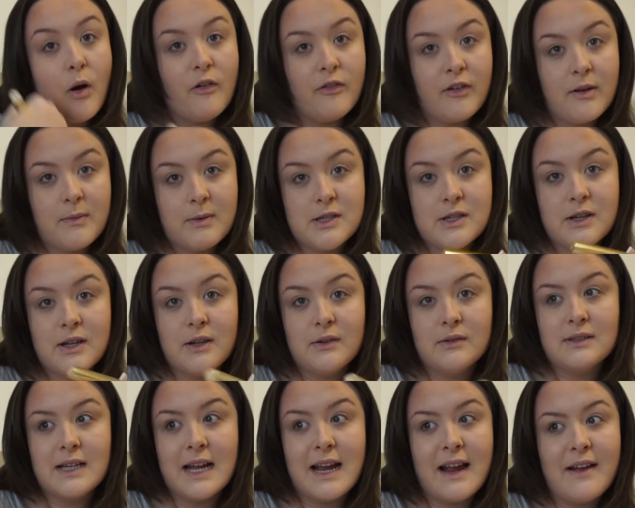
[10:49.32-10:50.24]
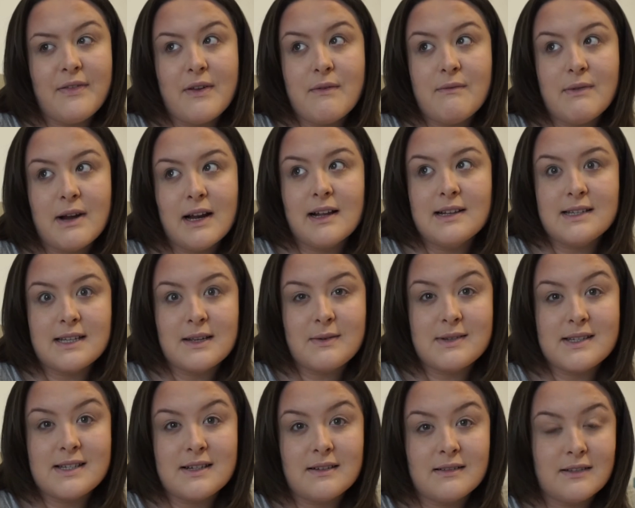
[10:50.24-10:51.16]
have I been doing all day? And then realising it
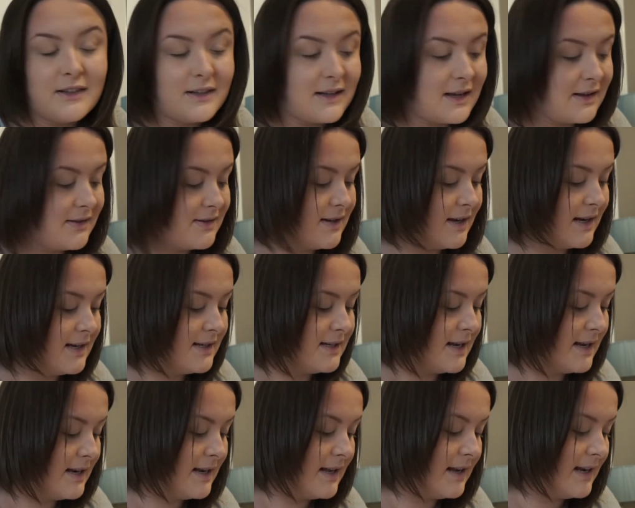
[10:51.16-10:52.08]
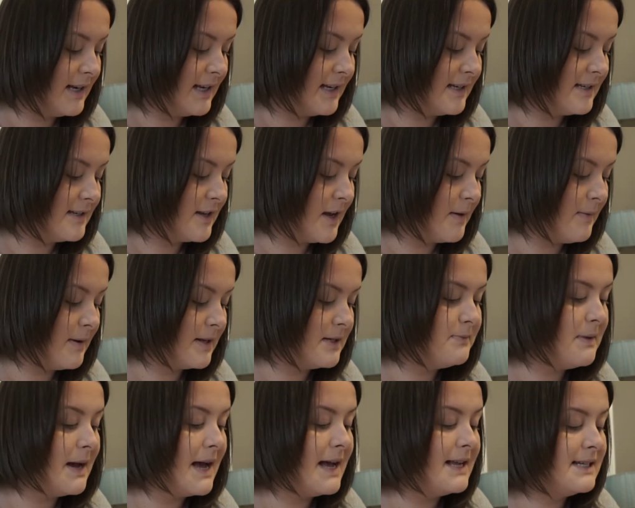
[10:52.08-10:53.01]
was still dark outside and I needed to go back
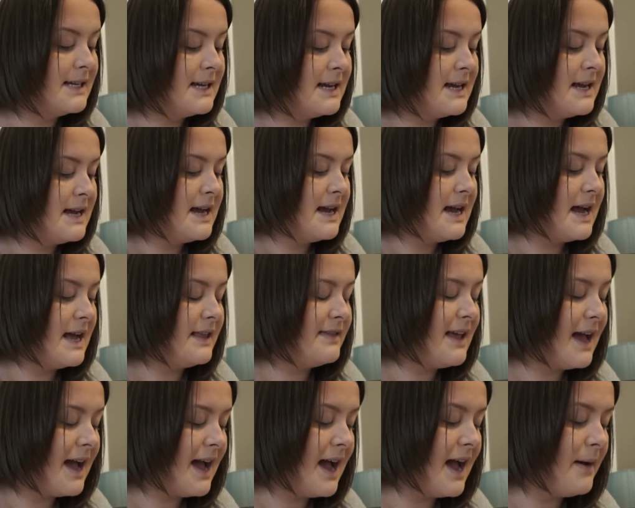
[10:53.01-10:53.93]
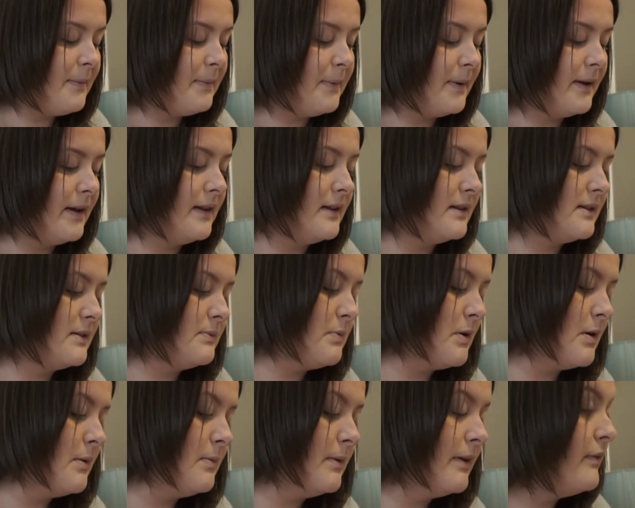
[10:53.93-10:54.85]
to bed. And that happened
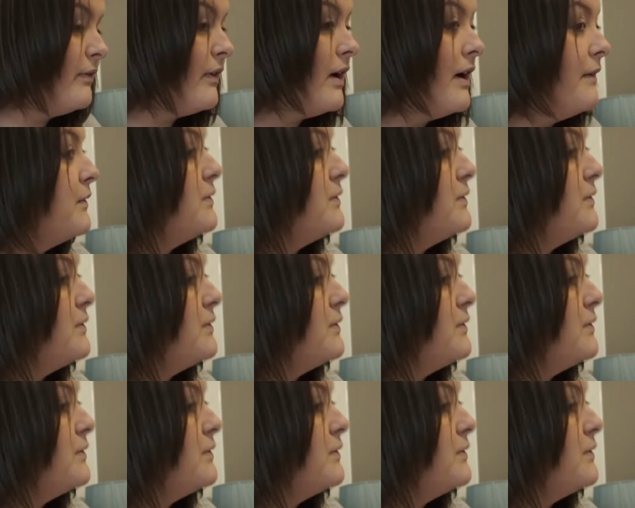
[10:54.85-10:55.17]
probably 5